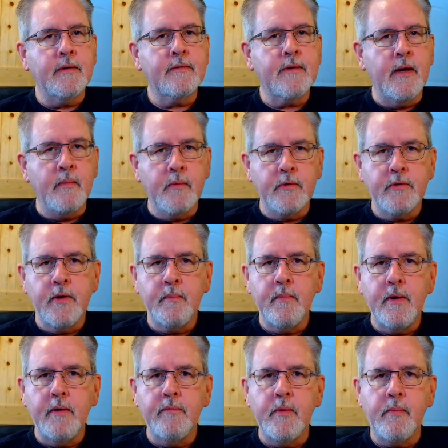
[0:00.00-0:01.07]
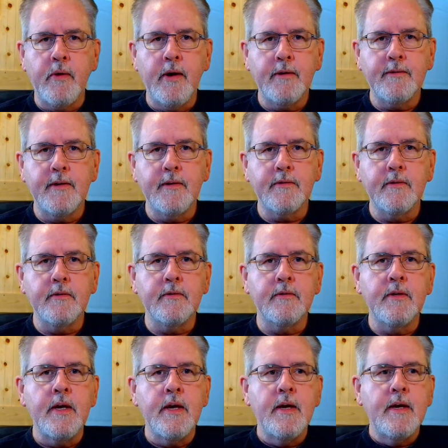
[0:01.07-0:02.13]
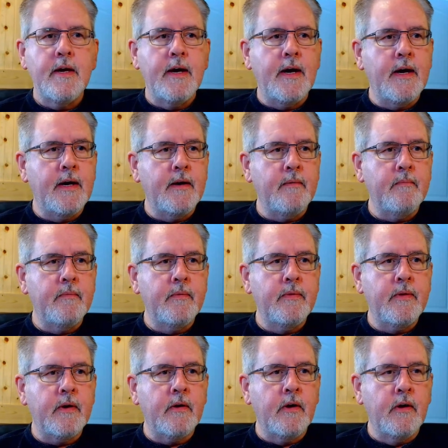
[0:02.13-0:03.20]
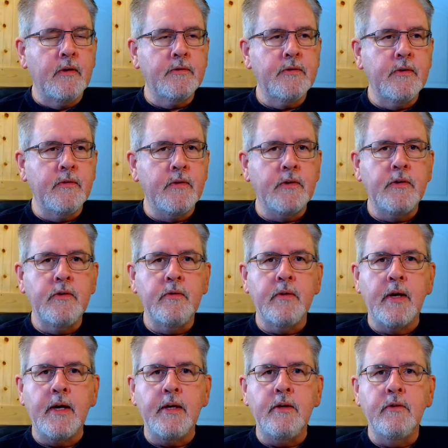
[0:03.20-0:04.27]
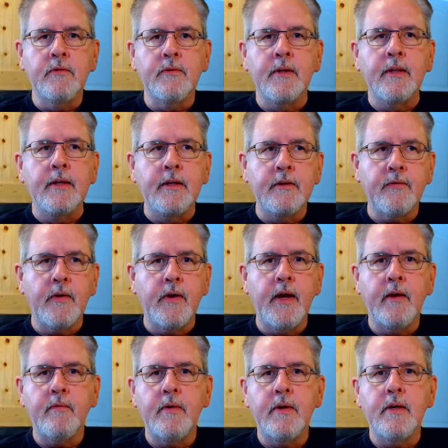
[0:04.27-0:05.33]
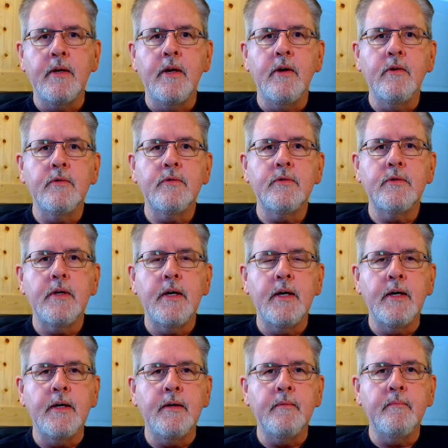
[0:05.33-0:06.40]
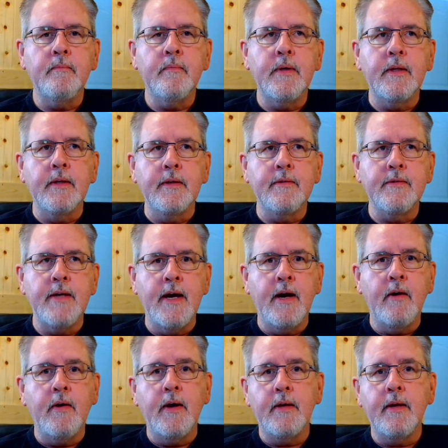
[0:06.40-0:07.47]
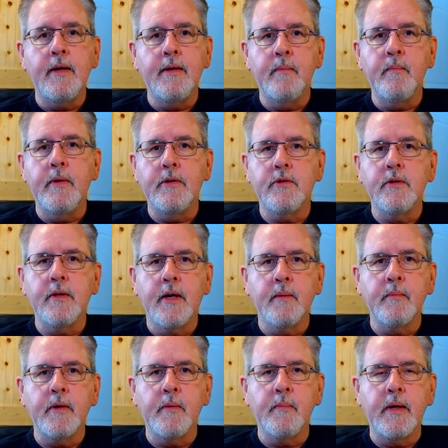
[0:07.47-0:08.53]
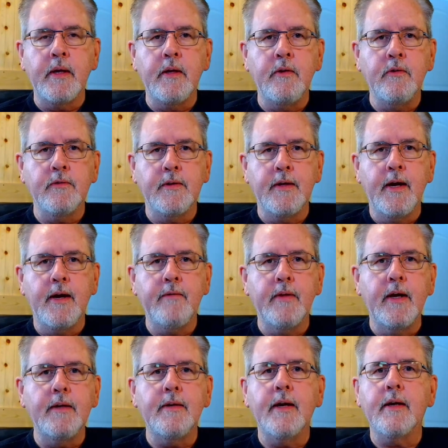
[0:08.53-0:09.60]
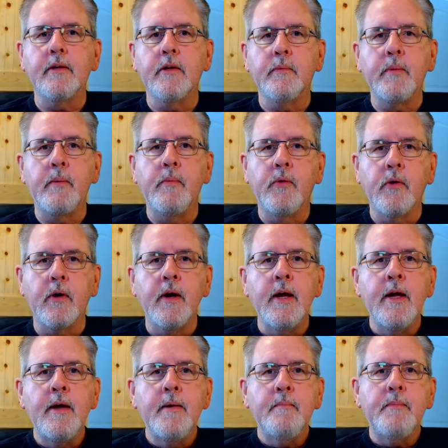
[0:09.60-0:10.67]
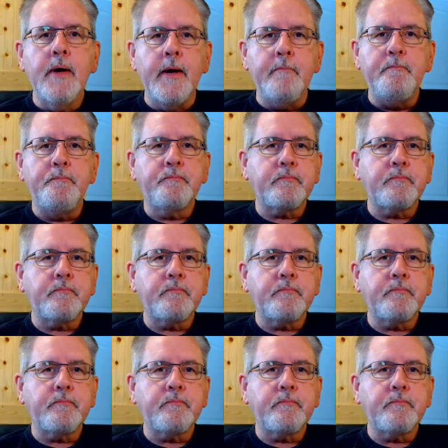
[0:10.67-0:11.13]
cumbersome of the processes. They're also the two that I use the least for handwritten notes, at least now. I did mention that I'm going to begin using the iFlyTek a little bit more. But